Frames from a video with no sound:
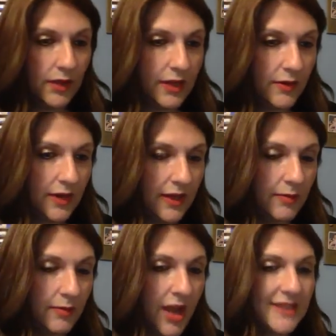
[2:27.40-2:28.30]
Can you
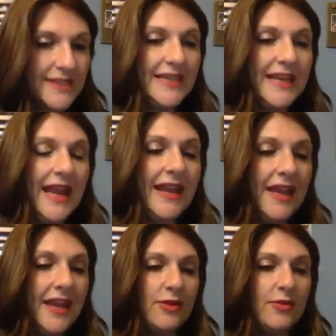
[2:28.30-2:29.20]
hear me? I see and
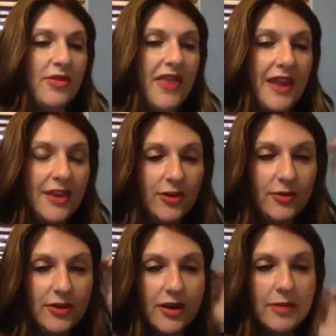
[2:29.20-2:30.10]
hear you. Thank you,
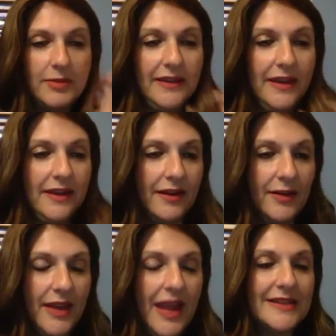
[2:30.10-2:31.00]

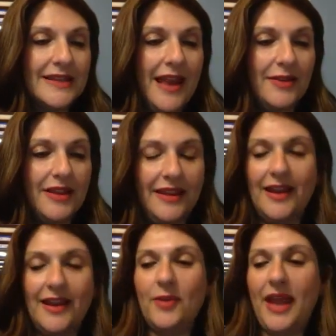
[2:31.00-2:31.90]
Nahamadina. Yes, loud and
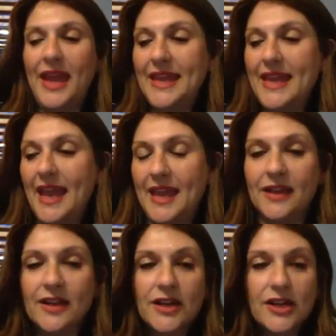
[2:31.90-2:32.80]
clear. Okay, yay.
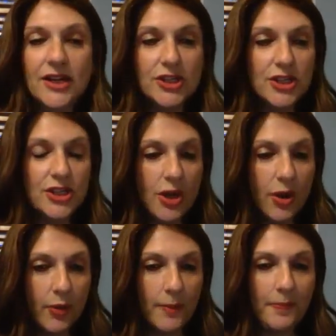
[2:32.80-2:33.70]

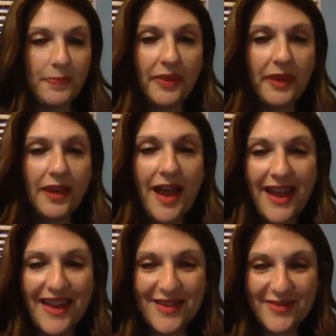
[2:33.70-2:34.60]
So,
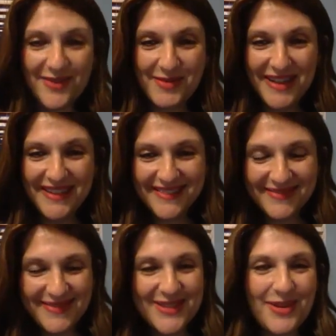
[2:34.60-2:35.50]
hi everyone.
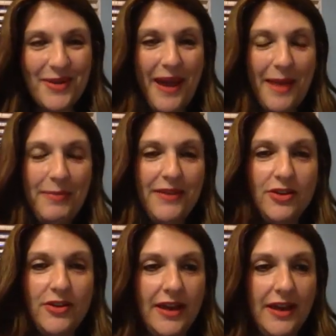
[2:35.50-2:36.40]
So happy that
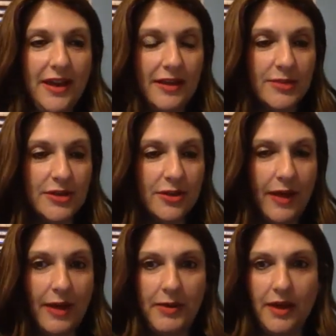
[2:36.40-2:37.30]
you're here, and I'm so
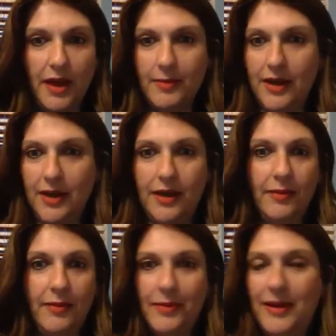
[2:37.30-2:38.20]
happy that I'm here.
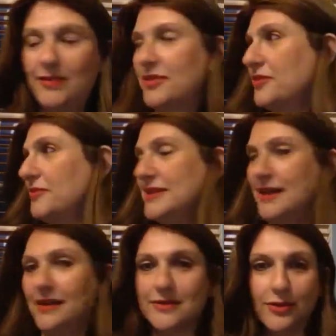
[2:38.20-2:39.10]
About 3
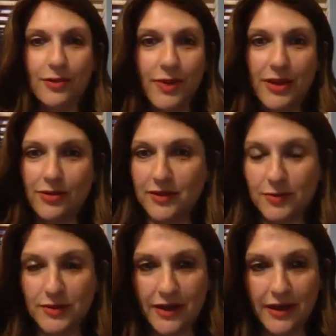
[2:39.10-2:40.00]
seconds ago, we thought this
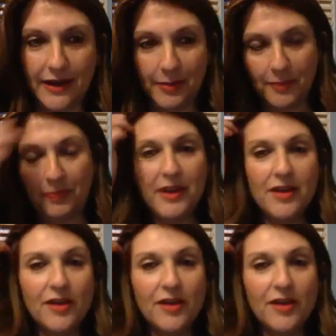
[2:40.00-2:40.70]
wasn't going to happen.